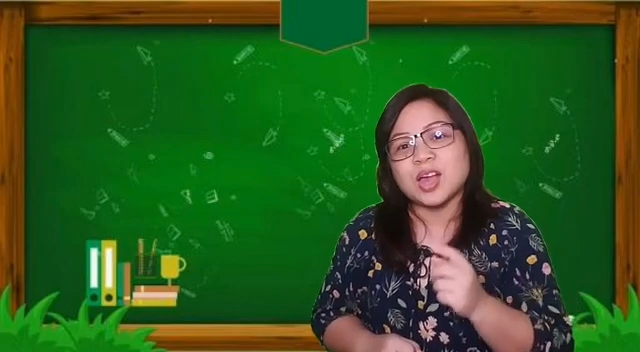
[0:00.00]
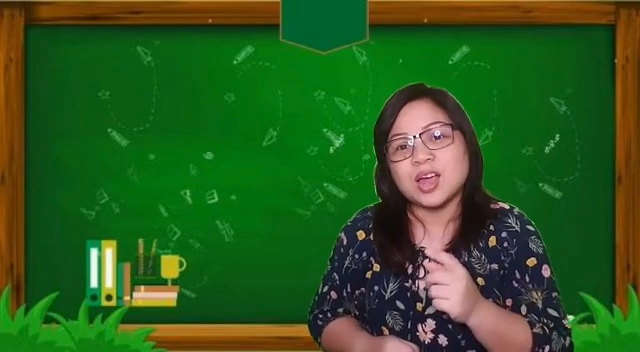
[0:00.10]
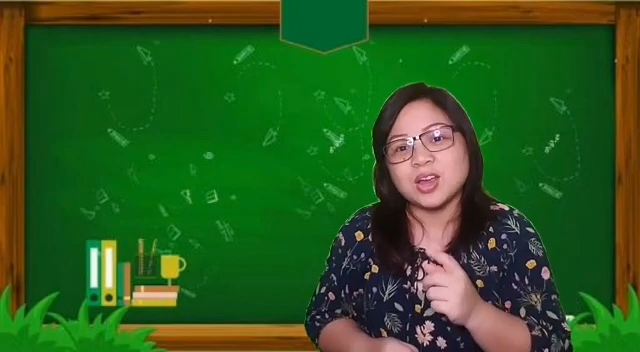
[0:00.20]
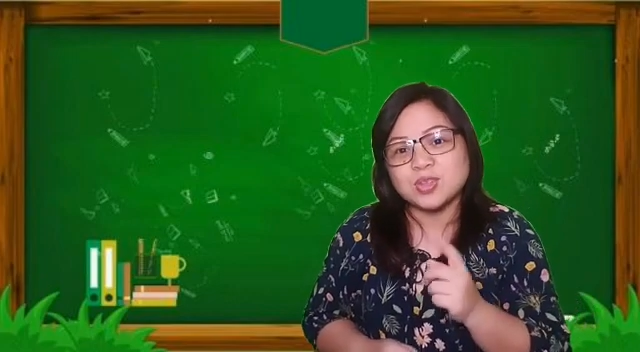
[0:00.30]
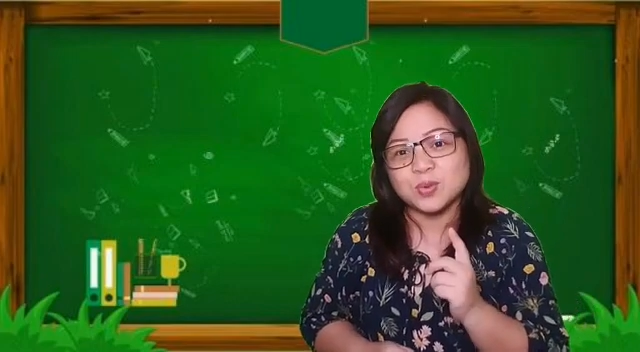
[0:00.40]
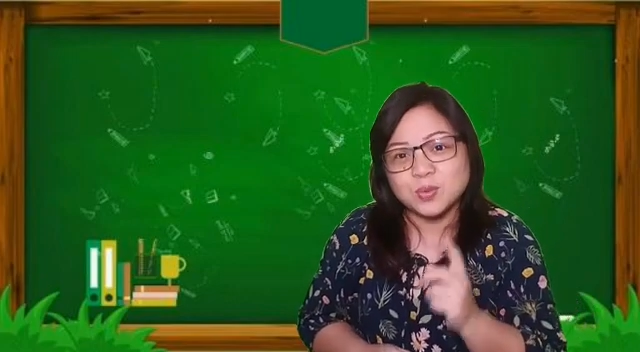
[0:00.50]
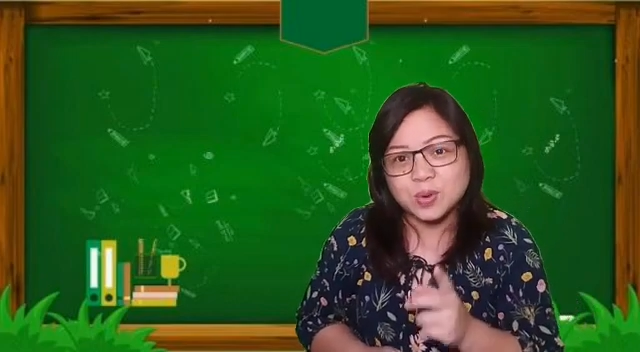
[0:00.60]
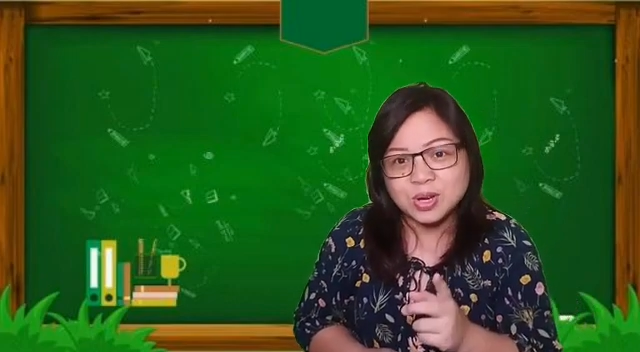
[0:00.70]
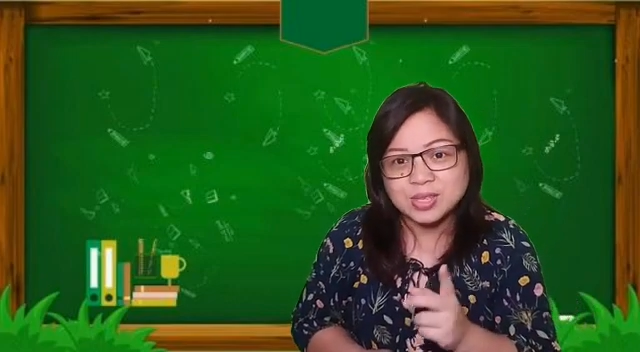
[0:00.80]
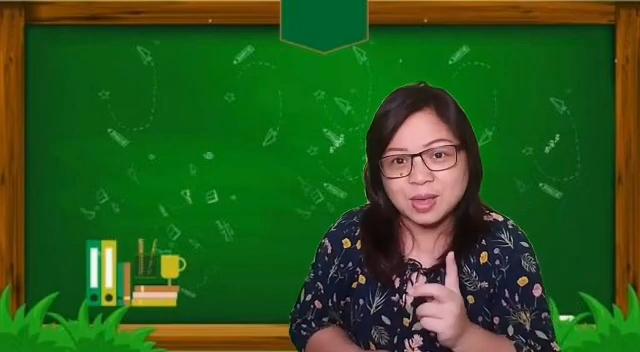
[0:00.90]
are the
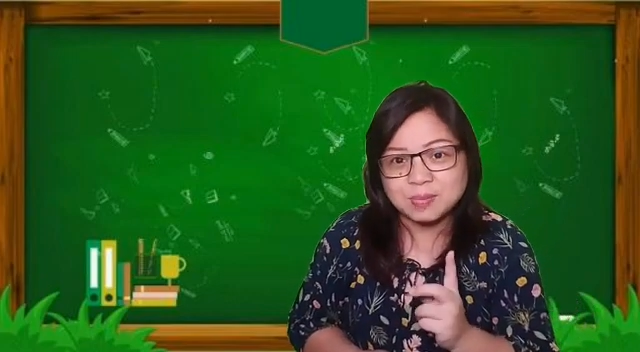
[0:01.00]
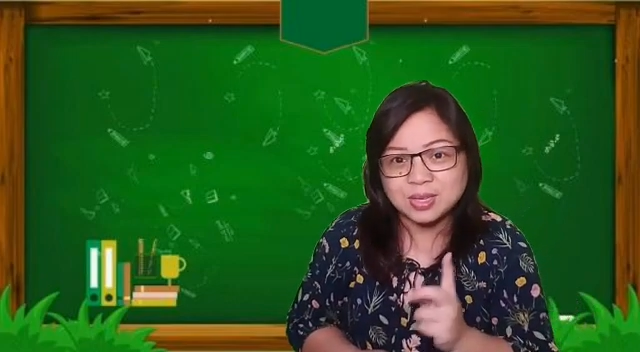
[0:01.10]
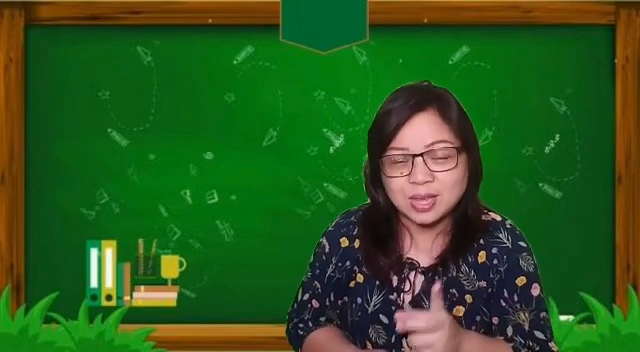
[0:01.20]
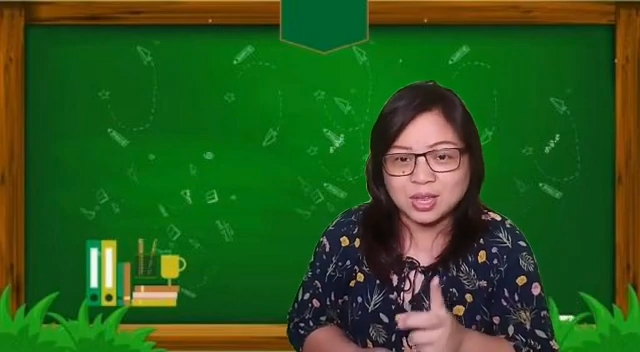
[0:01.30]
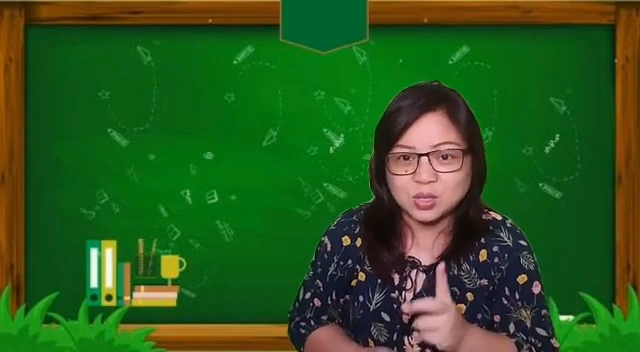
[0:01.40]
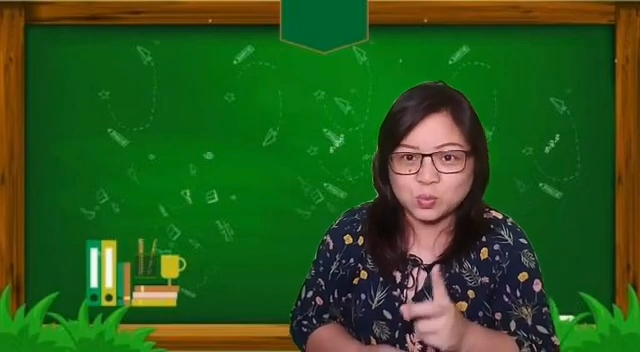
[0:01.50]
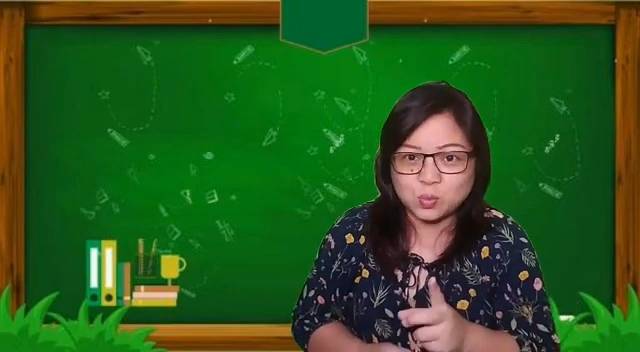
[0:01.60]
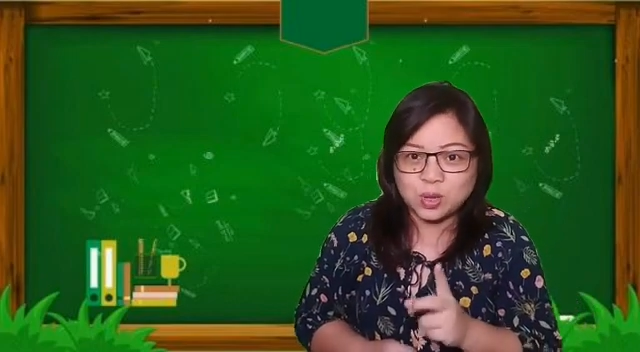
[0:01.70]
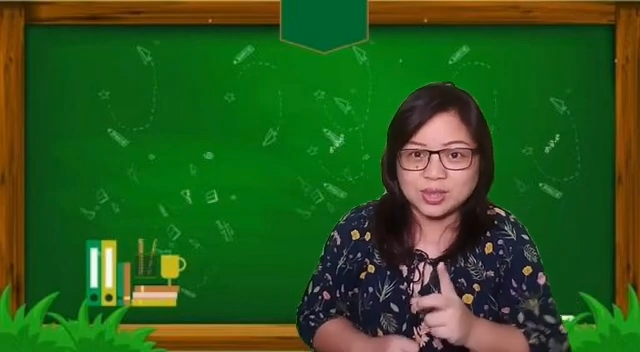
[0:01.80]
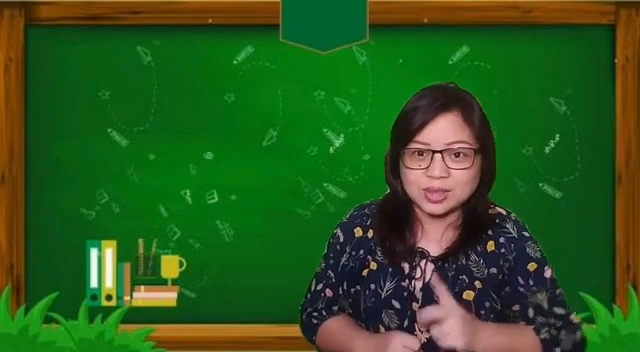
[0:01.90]
words that begins
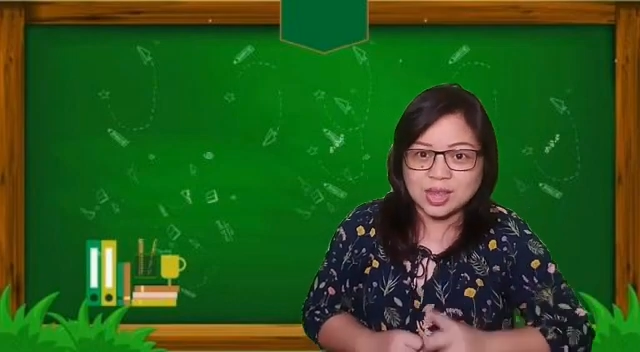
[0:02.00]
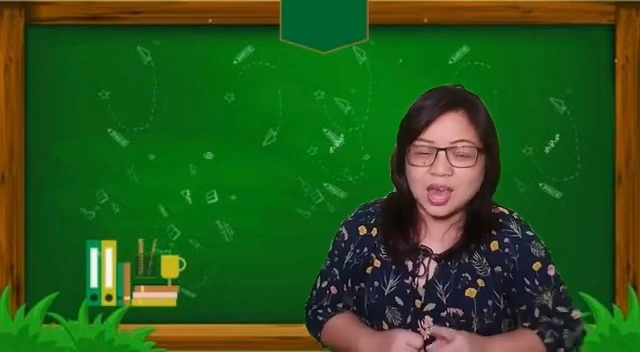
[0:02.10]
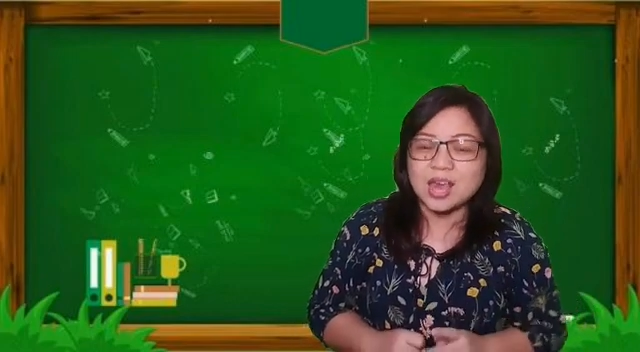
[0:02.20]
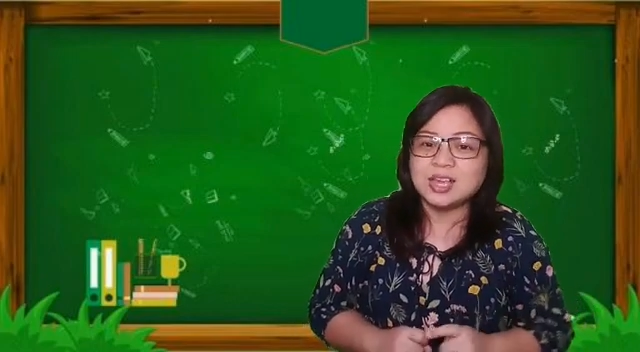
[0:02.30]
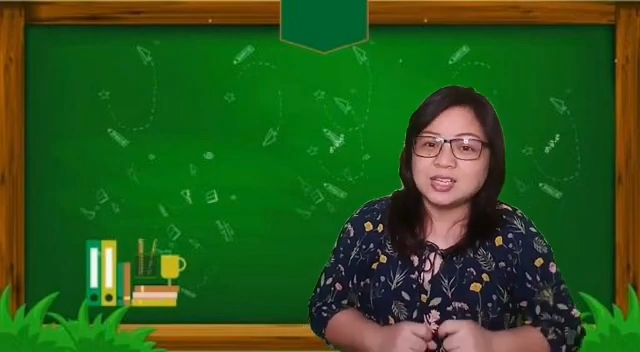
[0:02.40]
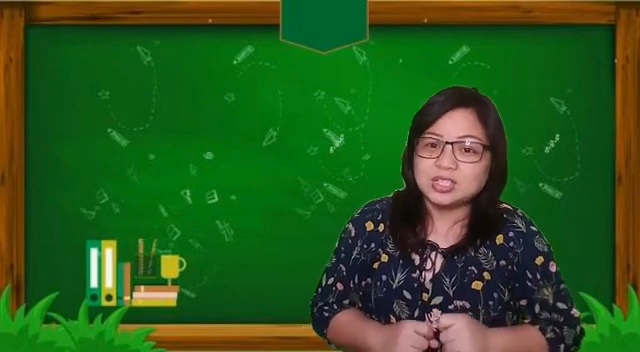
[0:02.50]
with the